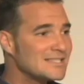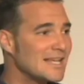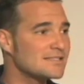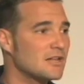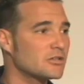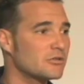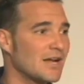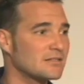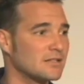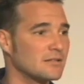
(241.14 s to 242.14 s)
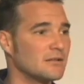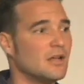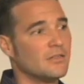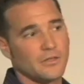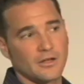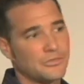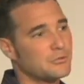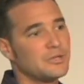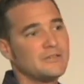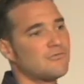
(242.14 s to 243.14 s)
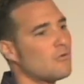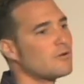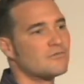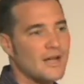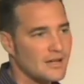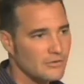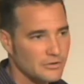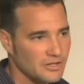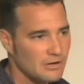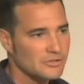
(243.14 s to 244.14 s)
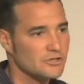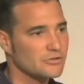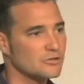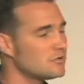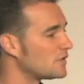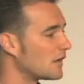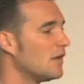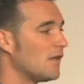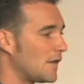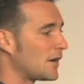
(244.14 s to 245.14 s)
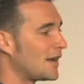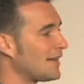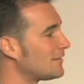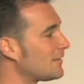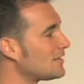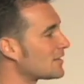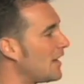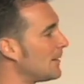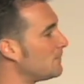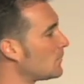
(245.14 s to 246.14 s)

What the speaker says: that's done correctly, the three, four, five other cameras that you're using that are connected to this guy,